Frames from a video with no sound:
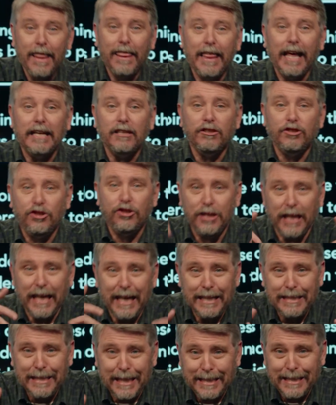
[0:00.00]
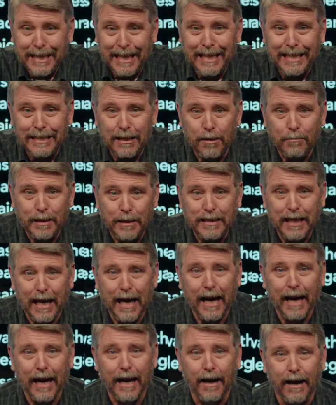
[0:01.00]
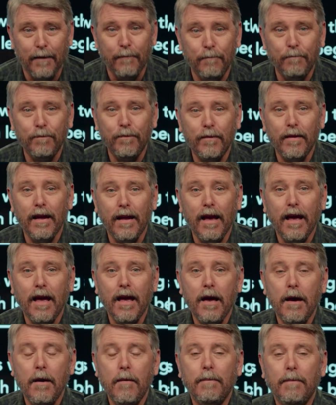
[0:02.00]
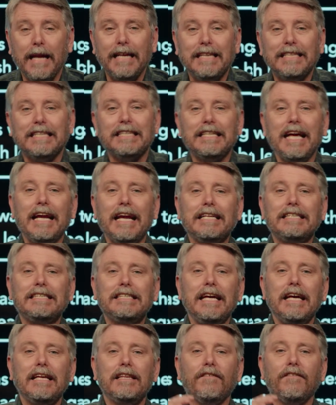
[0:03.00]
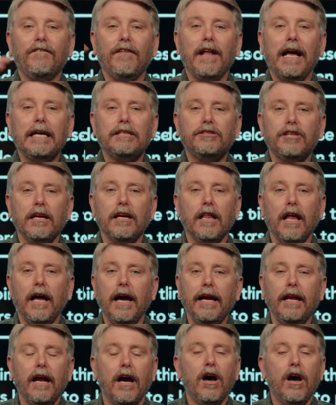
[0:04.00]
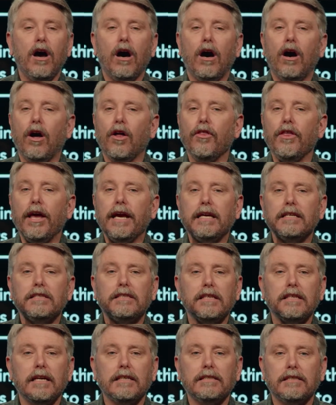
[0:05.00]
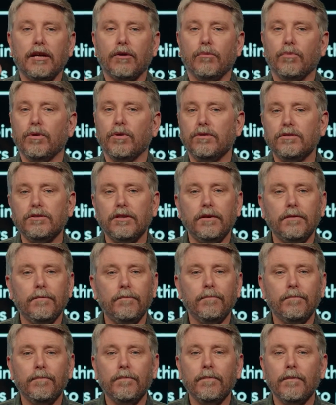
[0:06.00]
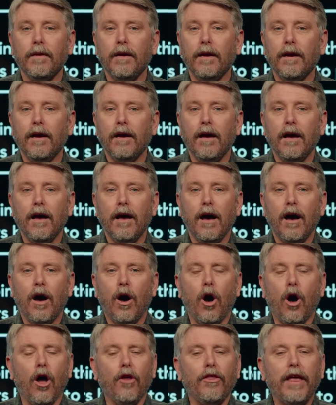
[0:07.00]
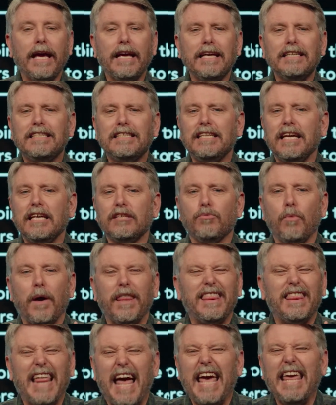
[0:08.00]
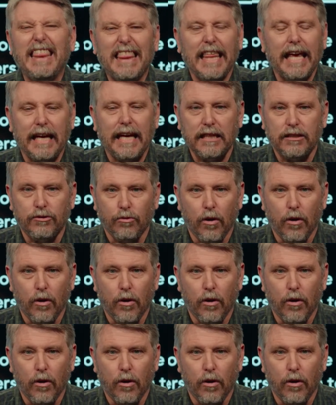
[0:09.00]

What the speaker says: that Jesus is the Messiah. But instead of seeing the flashing light, all they can see is their rules. All they can see is what they think is